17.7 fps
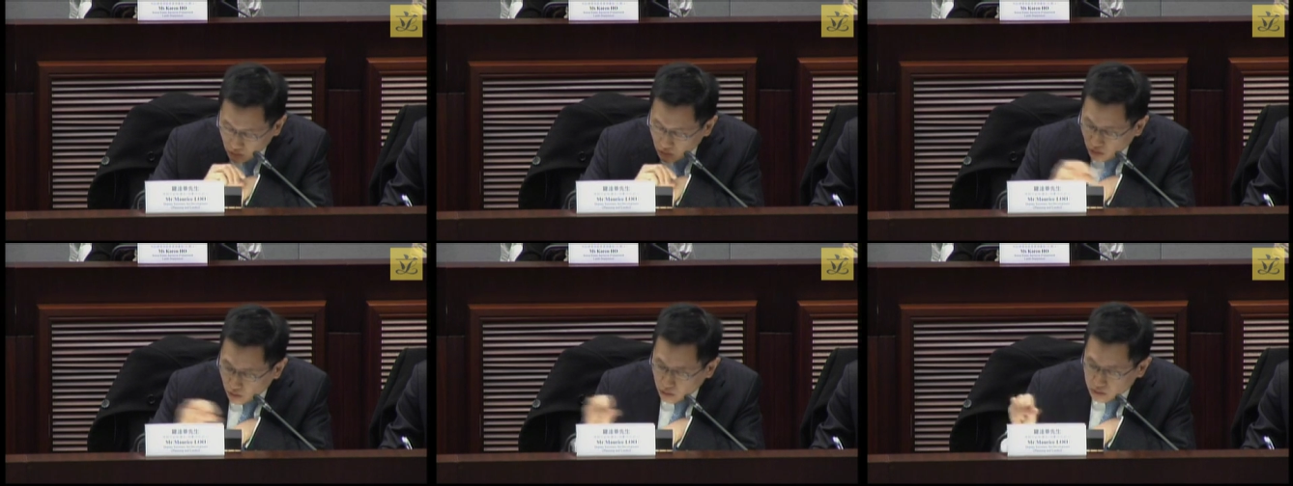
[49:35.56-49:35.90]

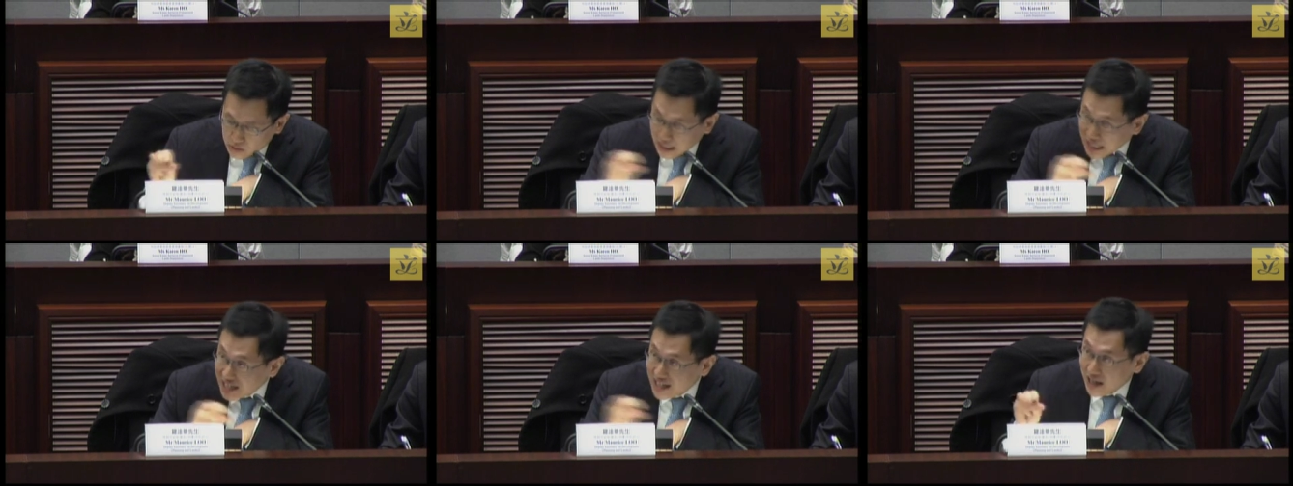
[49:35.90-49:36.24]

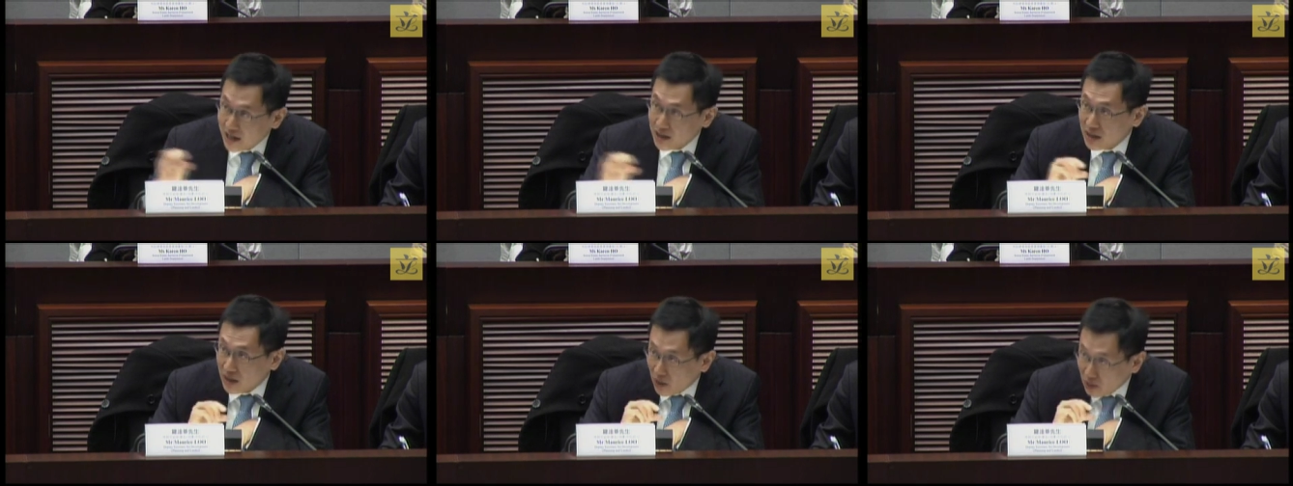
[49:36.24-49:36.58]
clear
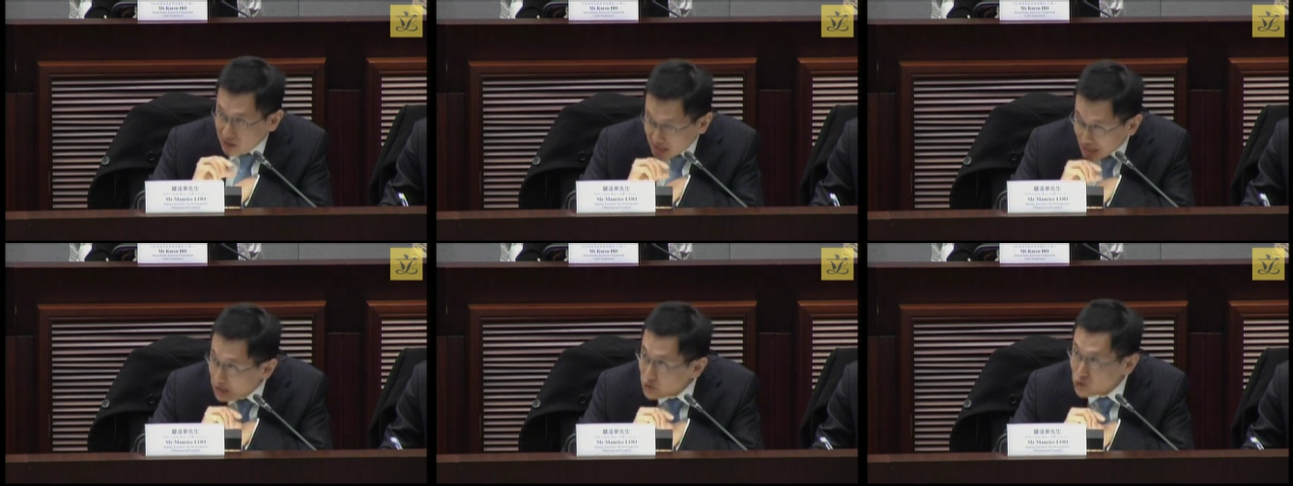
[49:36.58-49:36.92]

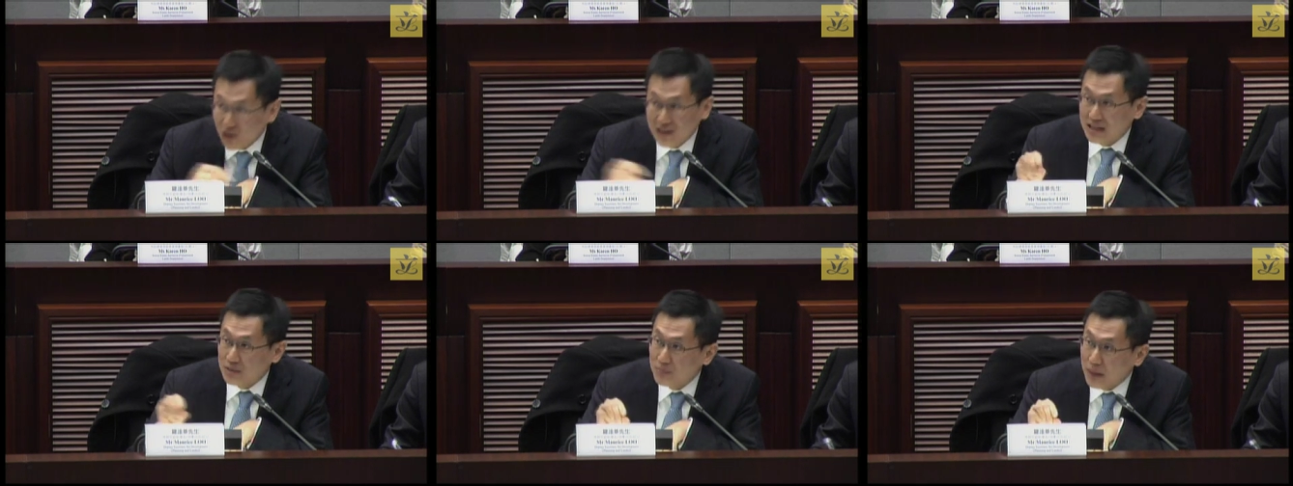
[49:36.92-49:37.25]
as
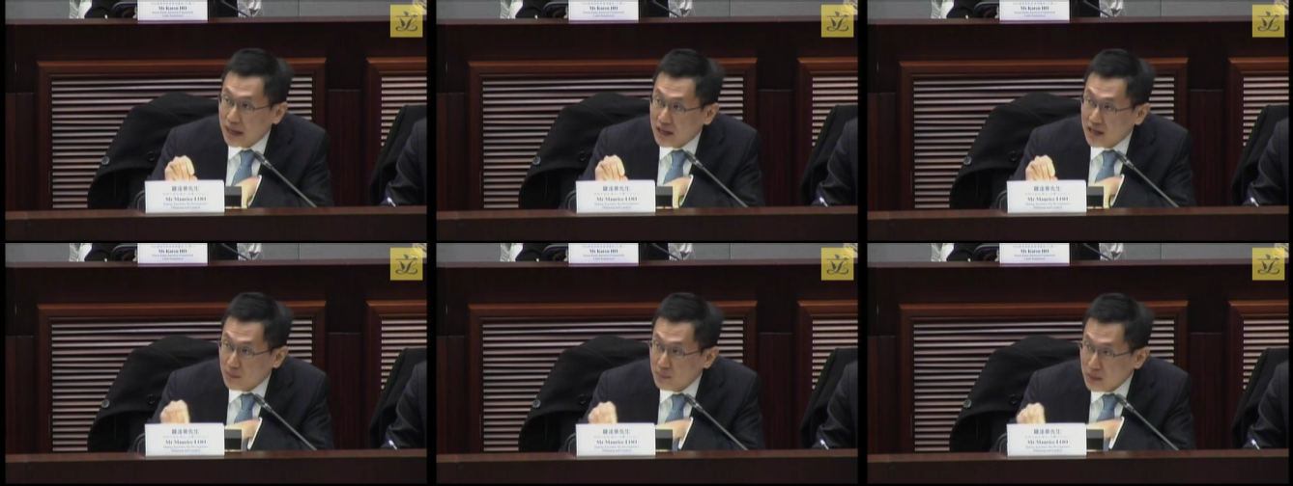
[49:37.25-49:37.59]
to
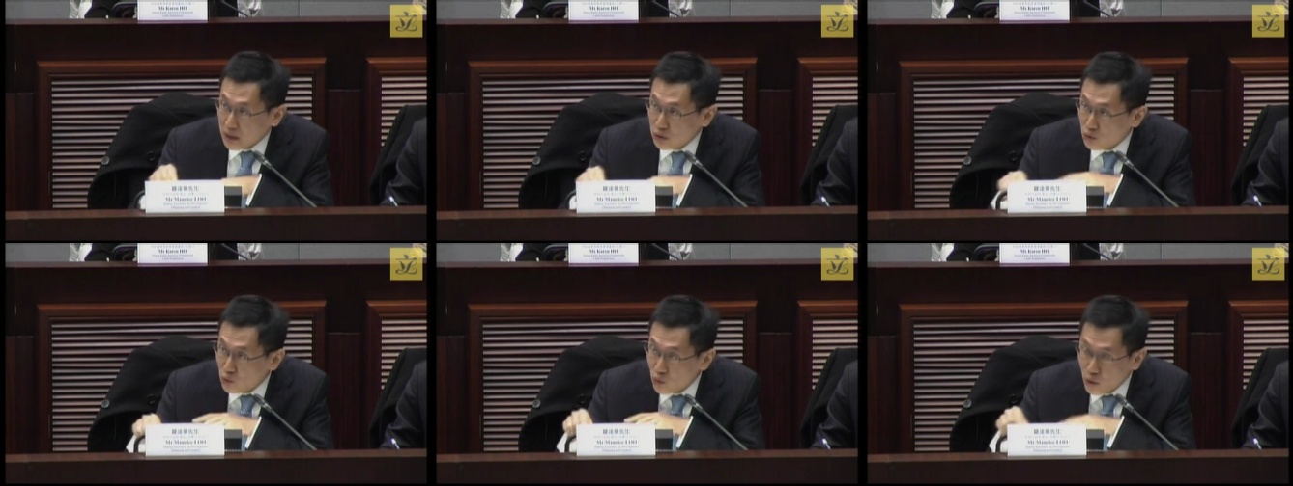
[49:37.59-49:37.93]
how
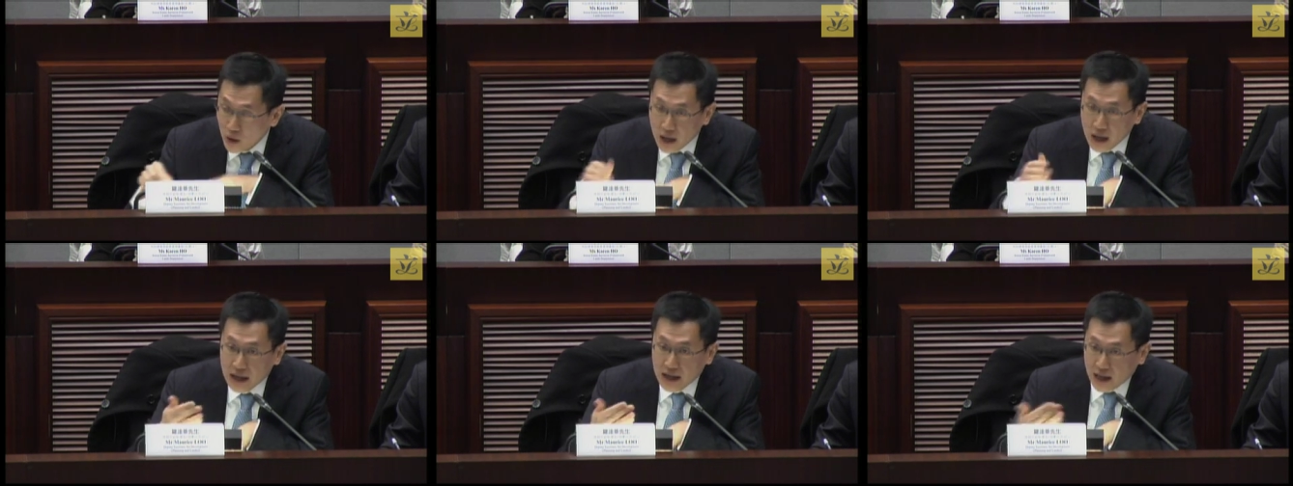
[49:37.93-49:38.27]
the
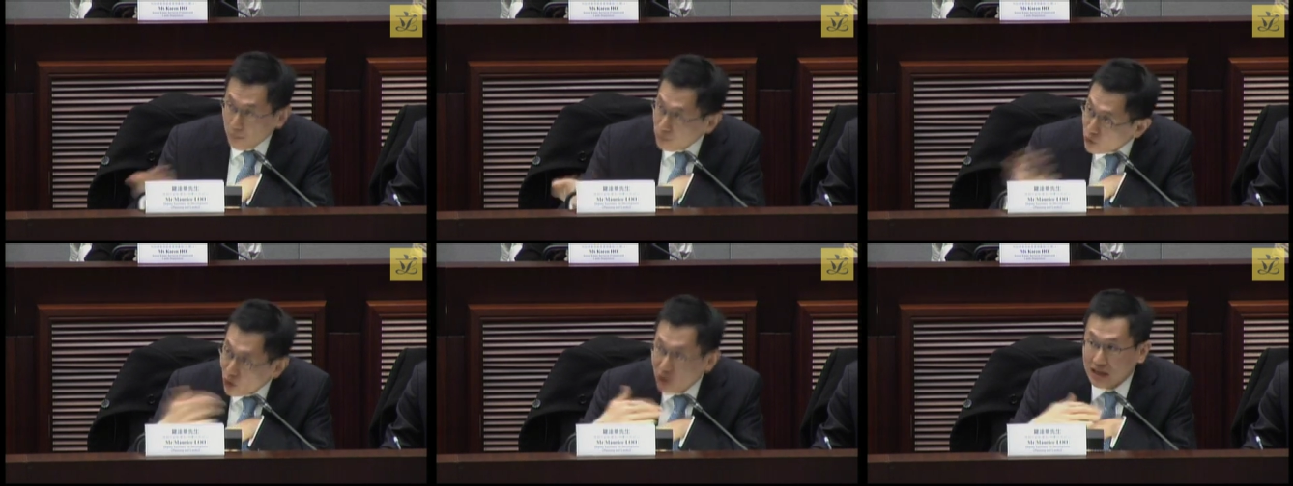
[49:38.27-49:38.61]
land
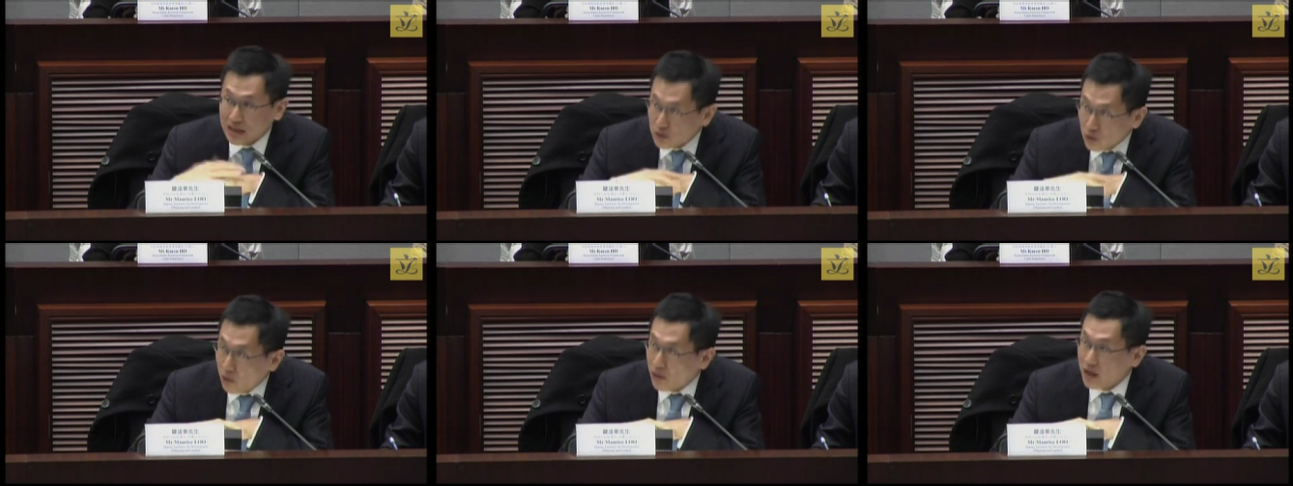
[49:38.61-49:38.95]

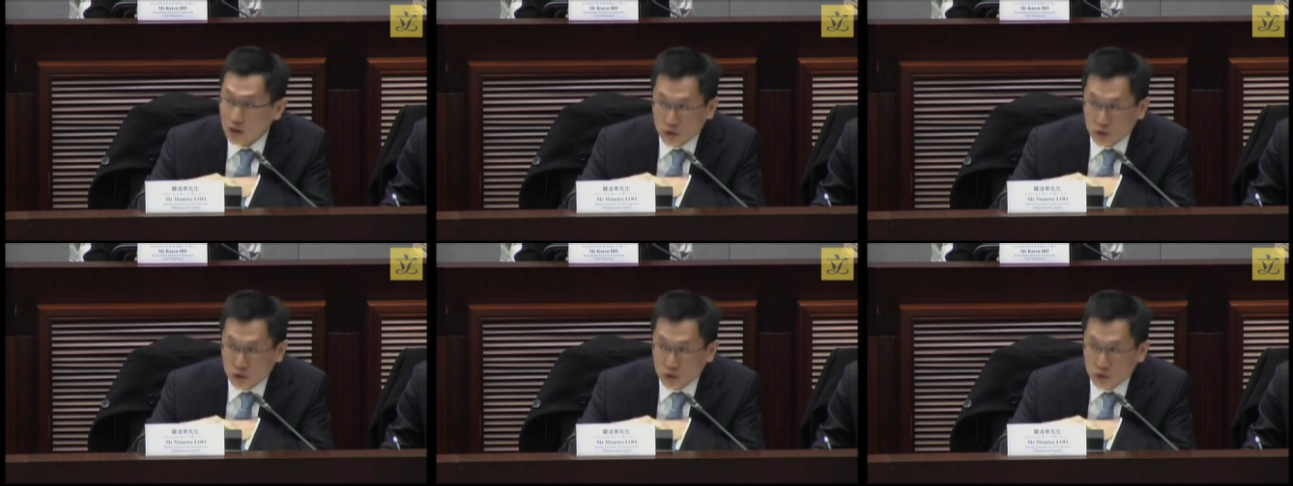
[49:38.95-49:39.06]
price